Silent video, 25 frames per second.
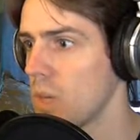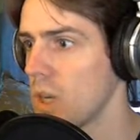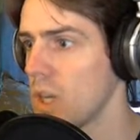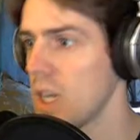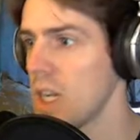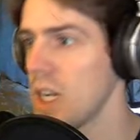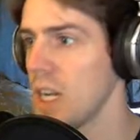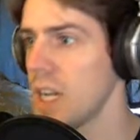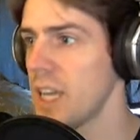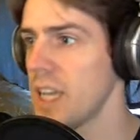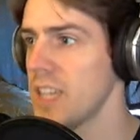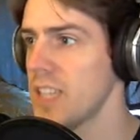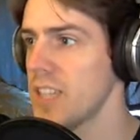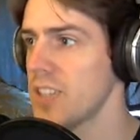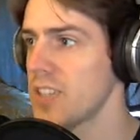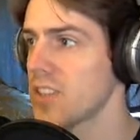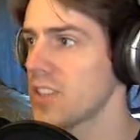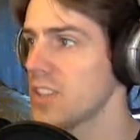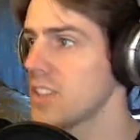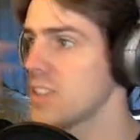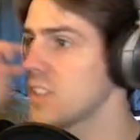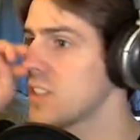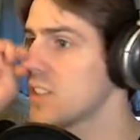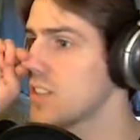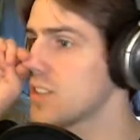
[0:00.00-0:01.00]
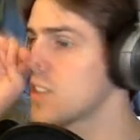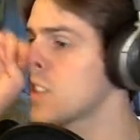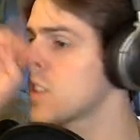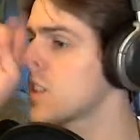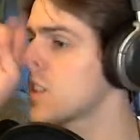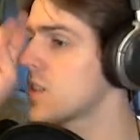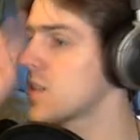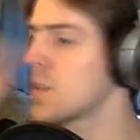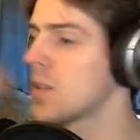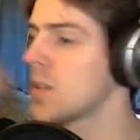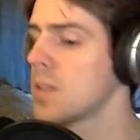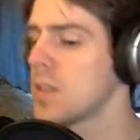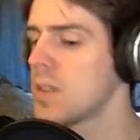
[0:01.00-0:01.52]

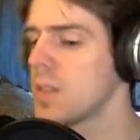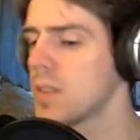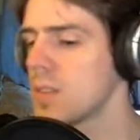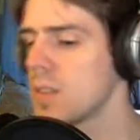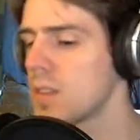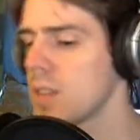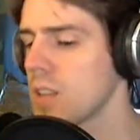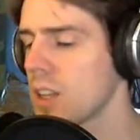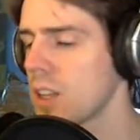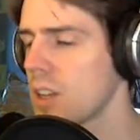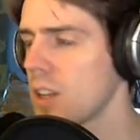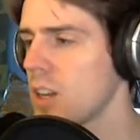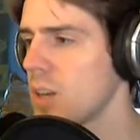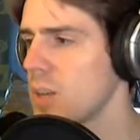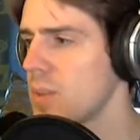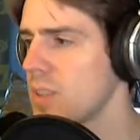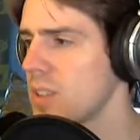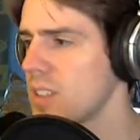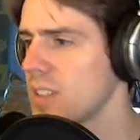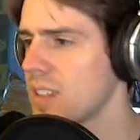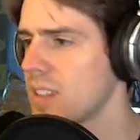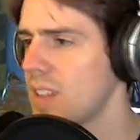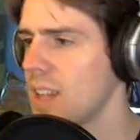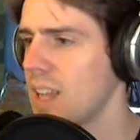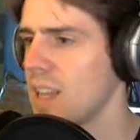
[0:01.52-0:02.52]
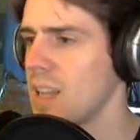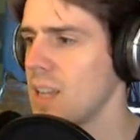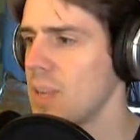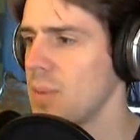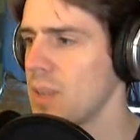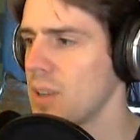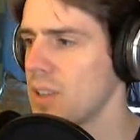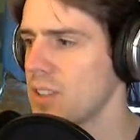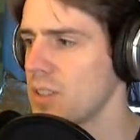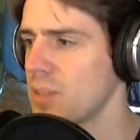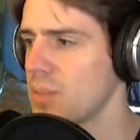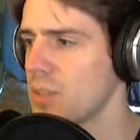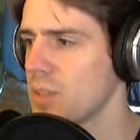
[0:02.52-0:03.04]
Lasers! That caught me slightly
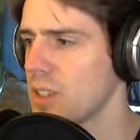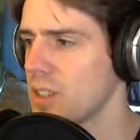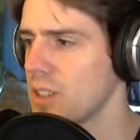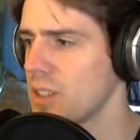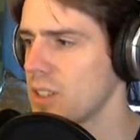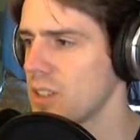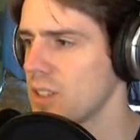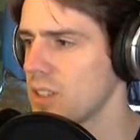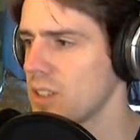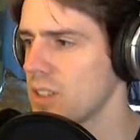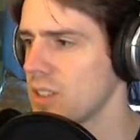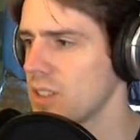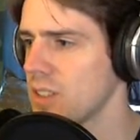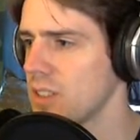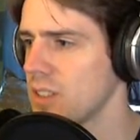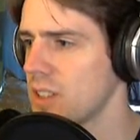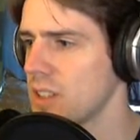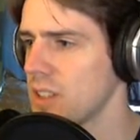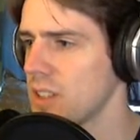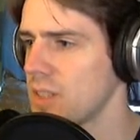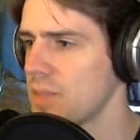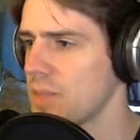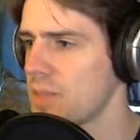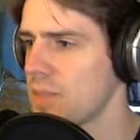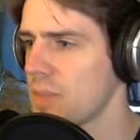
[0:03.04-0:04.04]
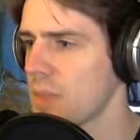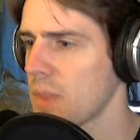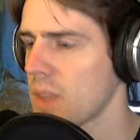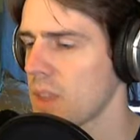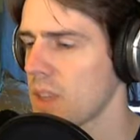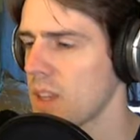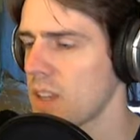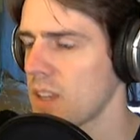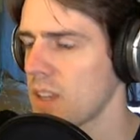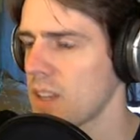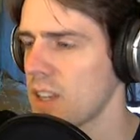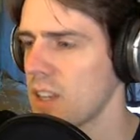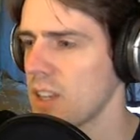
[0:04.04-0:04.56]
by surprise.
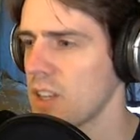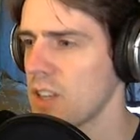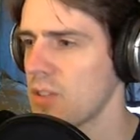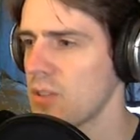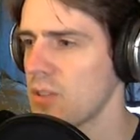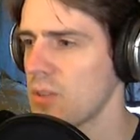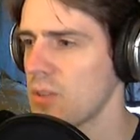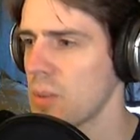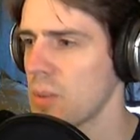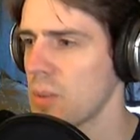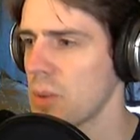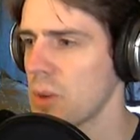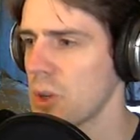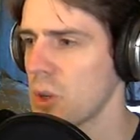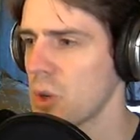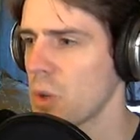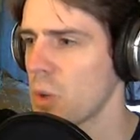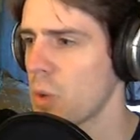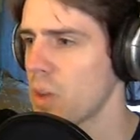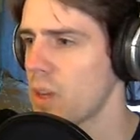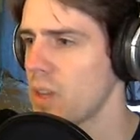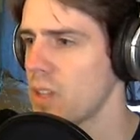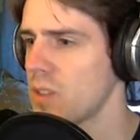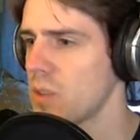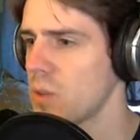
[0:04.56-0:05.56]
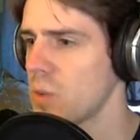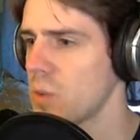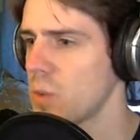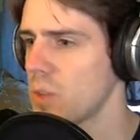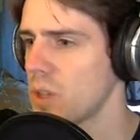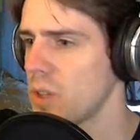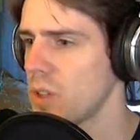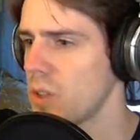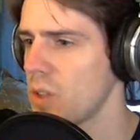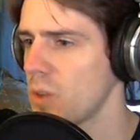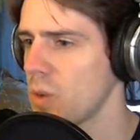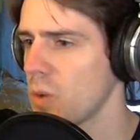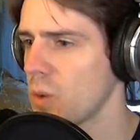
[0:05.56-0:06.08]
I couldn't remember quite
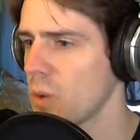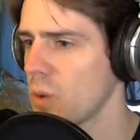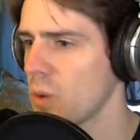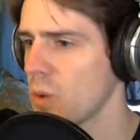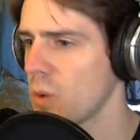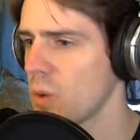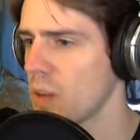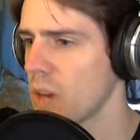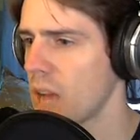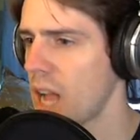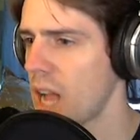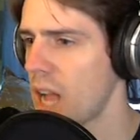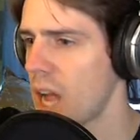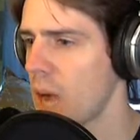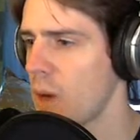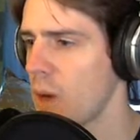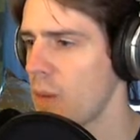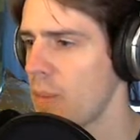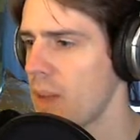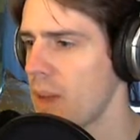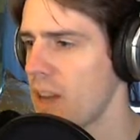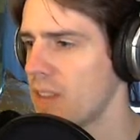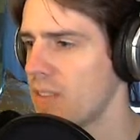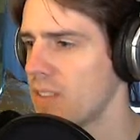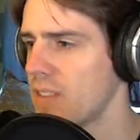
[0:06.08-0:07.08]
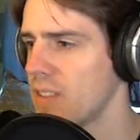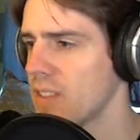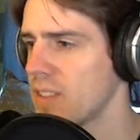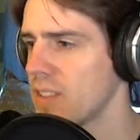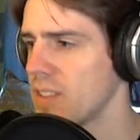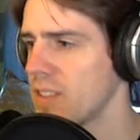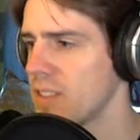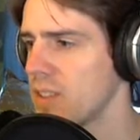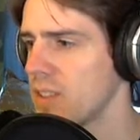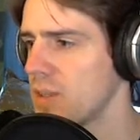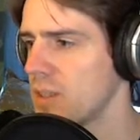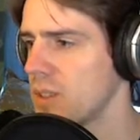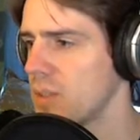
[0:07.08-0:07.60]
when or how it
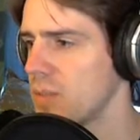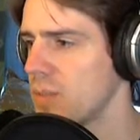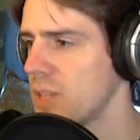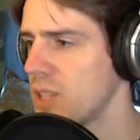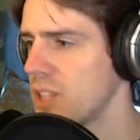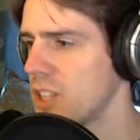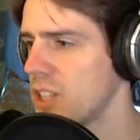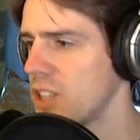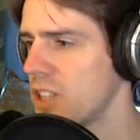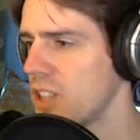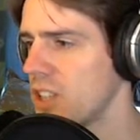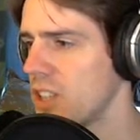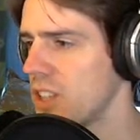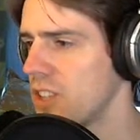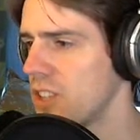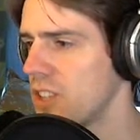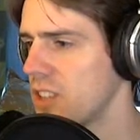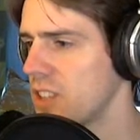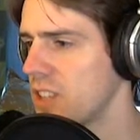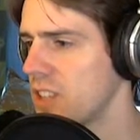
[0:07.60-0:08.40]
manifested with the big cheesy laser.